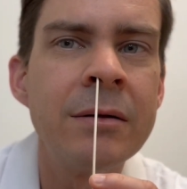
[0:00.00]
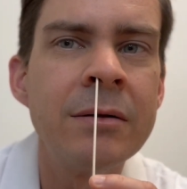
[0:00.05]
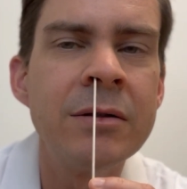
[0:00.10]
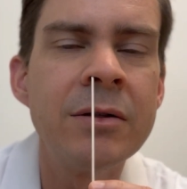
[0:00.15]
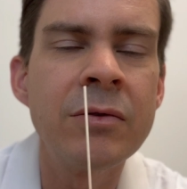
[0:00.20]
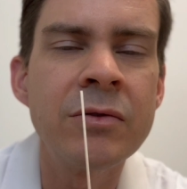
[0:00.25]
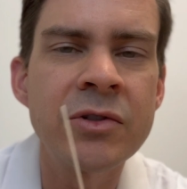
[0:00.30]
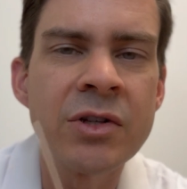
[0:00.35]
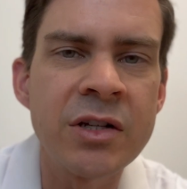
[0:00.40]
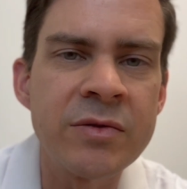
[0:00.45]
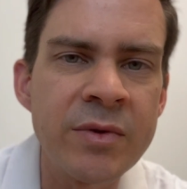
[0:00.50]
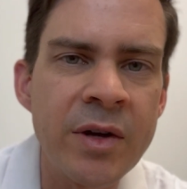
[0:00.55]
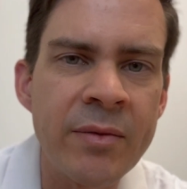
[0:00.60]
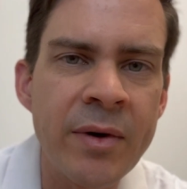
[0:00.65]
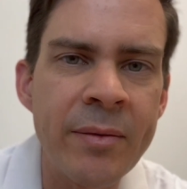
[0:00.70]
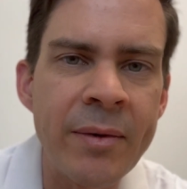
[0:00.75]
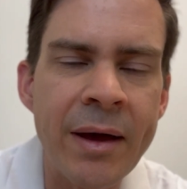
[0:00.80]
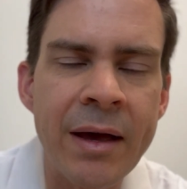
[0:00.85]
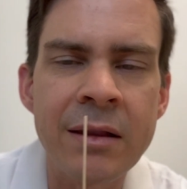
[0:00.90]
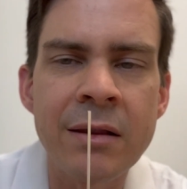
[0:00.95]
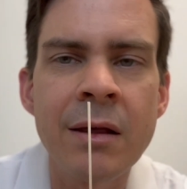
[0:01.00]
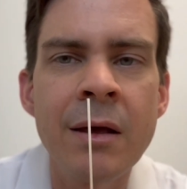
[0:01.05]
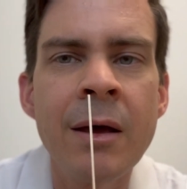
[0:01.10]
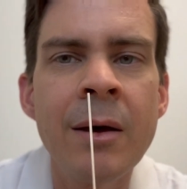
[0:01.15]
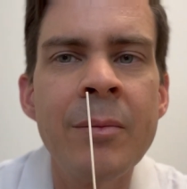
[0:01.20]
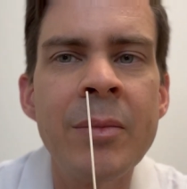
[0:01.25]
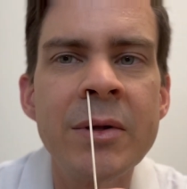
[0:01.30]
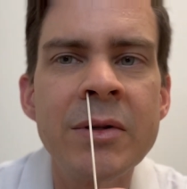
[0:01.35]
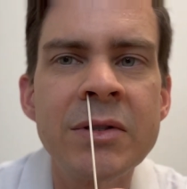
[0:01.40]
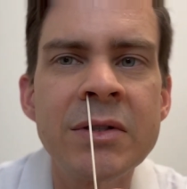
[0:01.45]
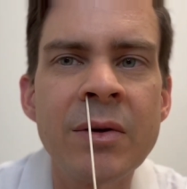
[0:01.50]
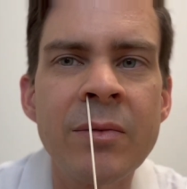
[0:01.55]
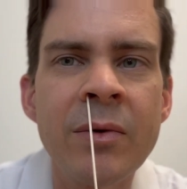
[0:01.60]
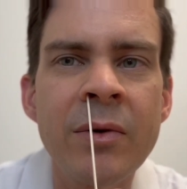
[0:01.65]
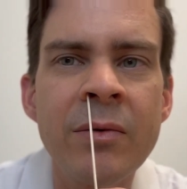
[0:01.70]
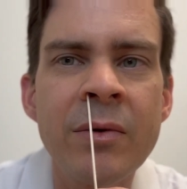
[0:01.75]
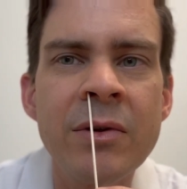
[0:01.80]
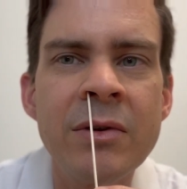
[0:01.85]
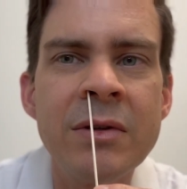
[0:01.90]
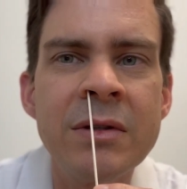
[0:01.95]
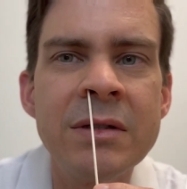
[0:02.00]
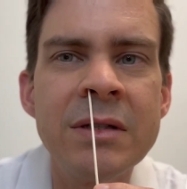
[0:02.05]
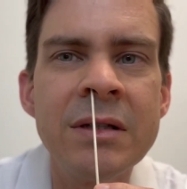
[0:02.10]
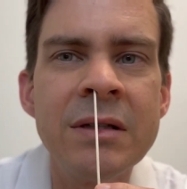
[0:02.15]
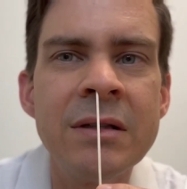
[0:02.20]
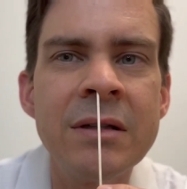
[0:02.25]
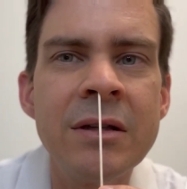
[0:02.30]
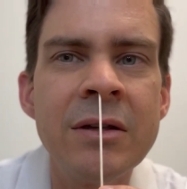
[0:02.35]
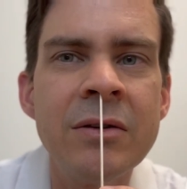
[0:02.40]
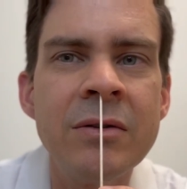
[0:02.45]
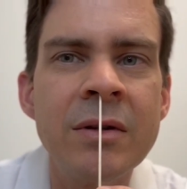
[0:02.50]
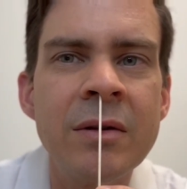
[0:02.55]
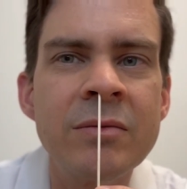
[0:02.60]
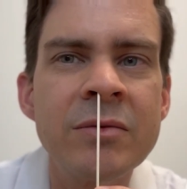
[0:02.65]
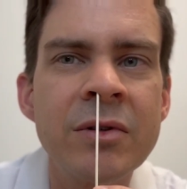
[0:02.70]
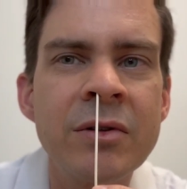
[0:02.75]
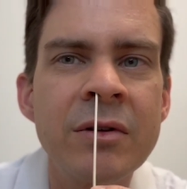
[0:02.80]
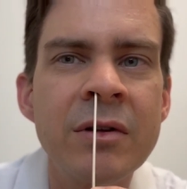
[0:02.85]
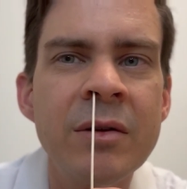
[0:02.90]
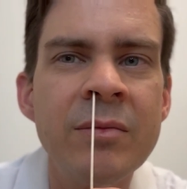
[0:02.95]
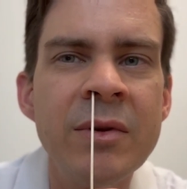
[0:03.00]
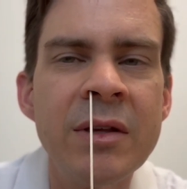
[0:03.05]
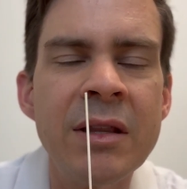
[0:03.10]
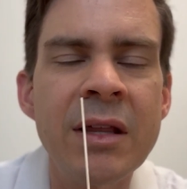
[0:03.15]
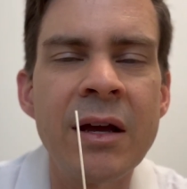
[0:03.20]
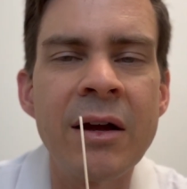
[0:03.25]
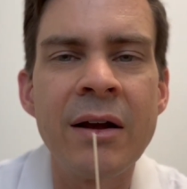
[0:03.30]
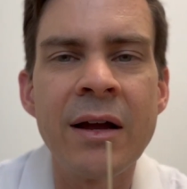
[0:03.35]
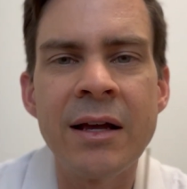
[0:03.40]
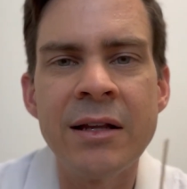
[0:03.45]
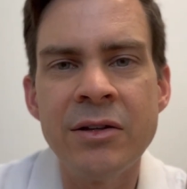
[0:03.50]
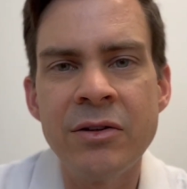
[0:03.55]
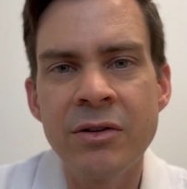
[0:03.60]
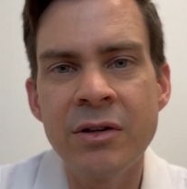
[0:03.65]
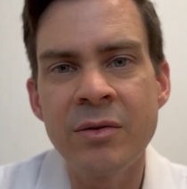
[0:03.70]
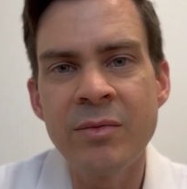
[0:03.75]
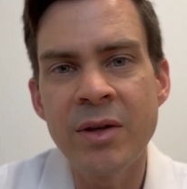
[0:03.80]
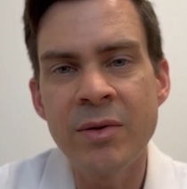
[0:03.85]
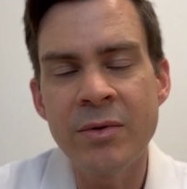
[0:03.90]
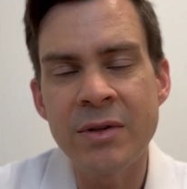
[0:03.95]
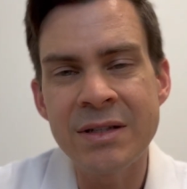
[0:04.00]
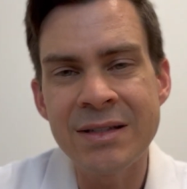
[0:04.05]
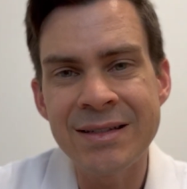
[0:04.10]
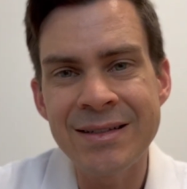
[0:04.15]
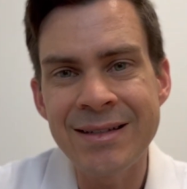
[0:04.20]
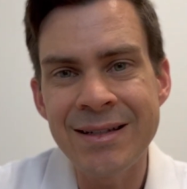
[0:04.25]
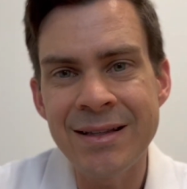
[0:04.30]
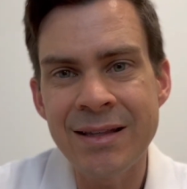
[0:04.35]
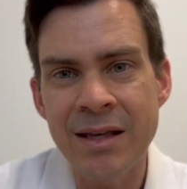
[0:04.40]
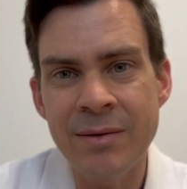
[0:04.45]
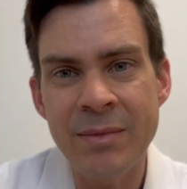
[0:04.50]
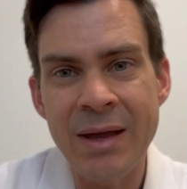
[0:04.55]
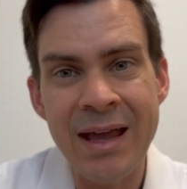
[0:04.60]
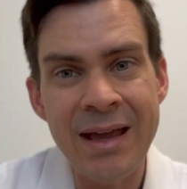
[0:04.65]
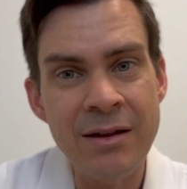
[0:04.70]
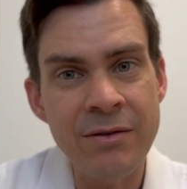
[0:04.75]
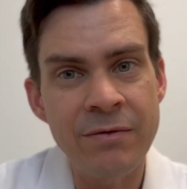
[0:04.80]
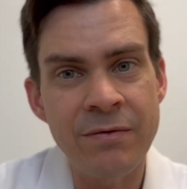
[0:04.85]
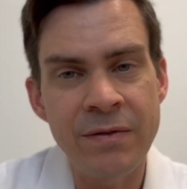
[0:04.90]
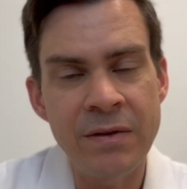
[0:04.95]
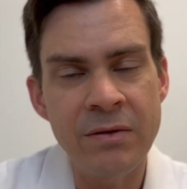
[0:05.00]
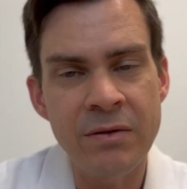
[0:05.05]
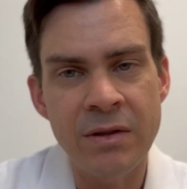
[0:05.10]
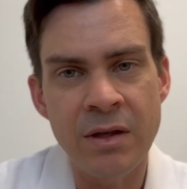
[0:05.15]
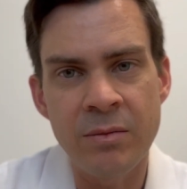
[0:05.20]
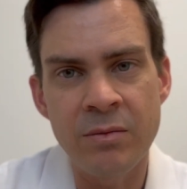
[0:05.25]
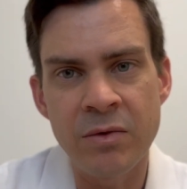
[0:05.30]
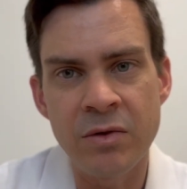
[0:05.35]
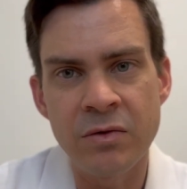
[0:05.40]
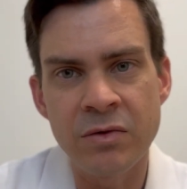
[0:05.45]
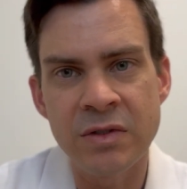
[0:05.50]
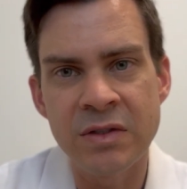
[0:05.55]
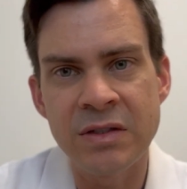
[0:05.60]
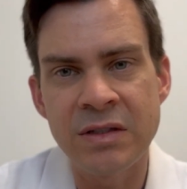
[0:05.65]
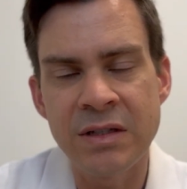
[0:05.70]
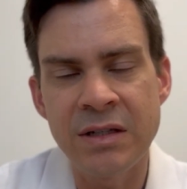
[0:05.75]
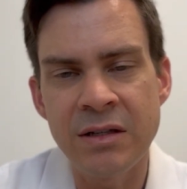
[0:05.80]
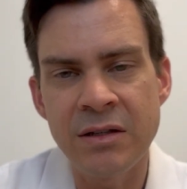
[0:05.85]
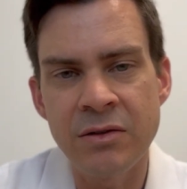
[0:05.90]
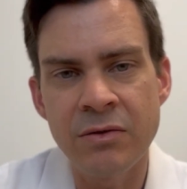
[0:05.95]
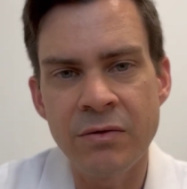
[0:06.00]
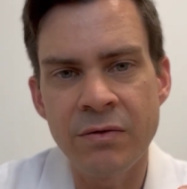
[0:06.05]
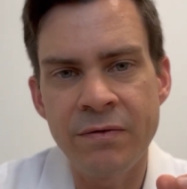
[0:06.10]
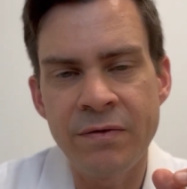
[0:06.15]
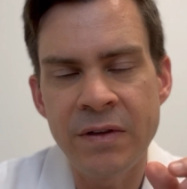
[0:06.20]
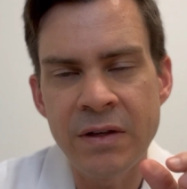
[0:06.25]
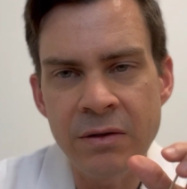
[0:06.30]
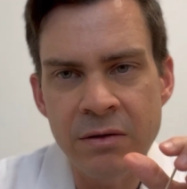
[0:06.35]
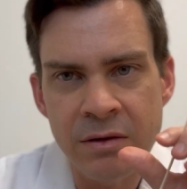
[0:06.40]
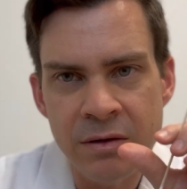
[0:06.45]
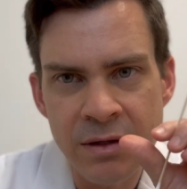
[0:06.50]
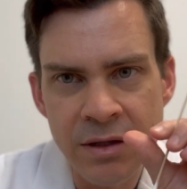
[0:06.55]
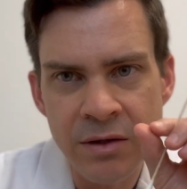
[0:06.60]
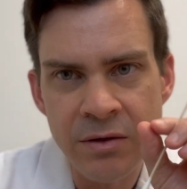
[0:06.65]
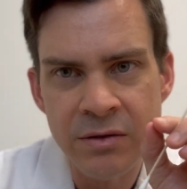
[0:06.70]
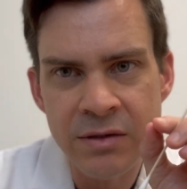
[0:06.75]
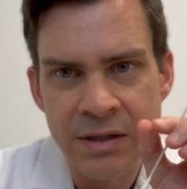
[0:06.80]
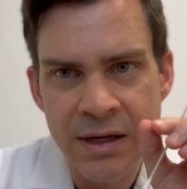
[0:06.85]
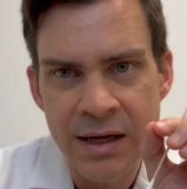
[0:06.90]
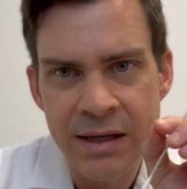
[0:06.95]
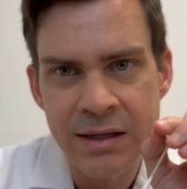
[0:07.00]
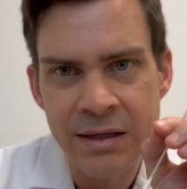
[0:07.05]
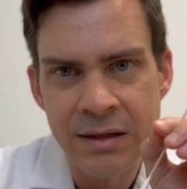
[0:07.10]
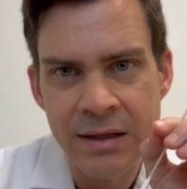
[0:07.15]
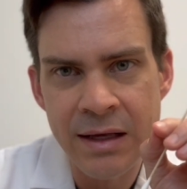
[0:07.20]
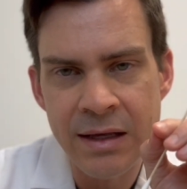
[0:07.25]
Don't judge me on my math, but somewhere where you can see in the Q-tips, they're going to be there, and you're going to be able to see them and feel them. You'll feel little tiny